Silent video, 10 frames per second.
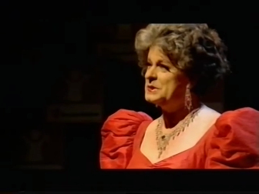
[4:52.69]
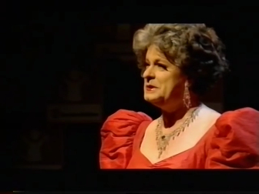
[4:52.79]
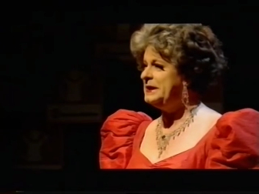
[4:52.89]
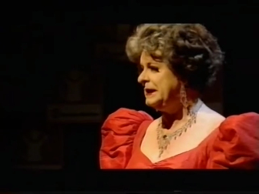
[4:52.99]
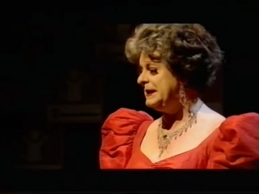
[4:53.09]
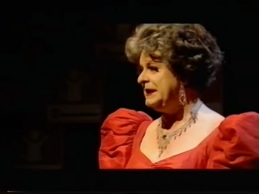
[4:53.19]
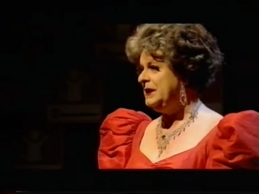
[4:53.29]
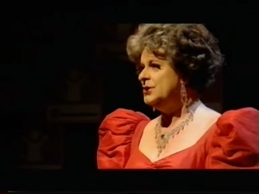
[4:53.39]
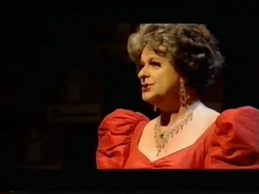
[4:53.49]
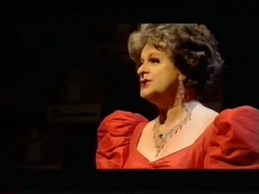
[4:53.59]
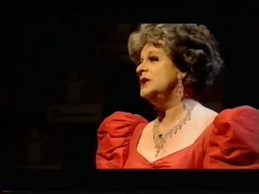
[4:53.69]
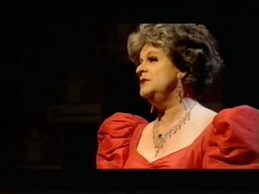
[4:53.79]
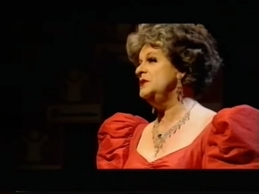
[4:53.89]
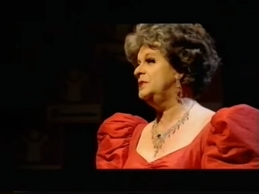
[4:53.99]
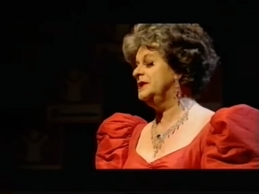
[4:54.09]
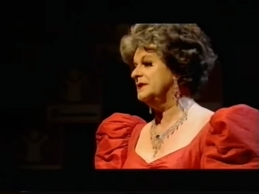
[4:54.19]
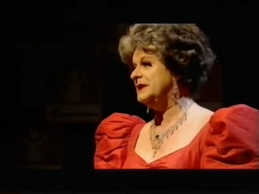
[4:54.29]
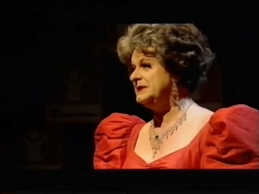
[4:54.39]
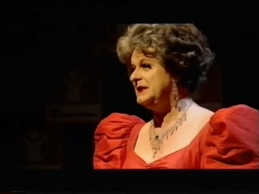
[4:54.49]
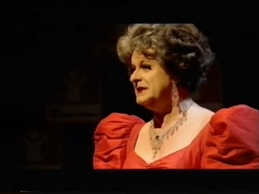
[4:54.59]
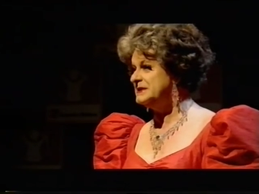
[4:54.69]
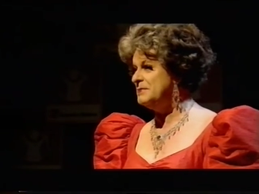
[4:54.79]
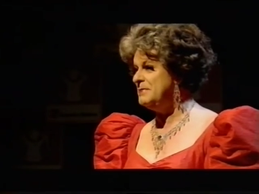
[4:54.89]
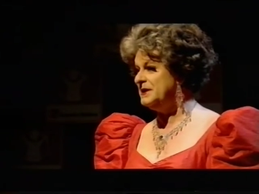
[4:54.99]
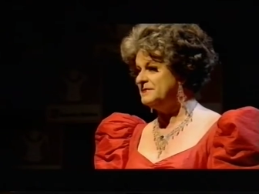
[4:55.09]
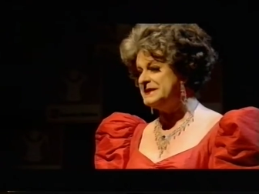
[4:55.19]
really shown the world that he is a man of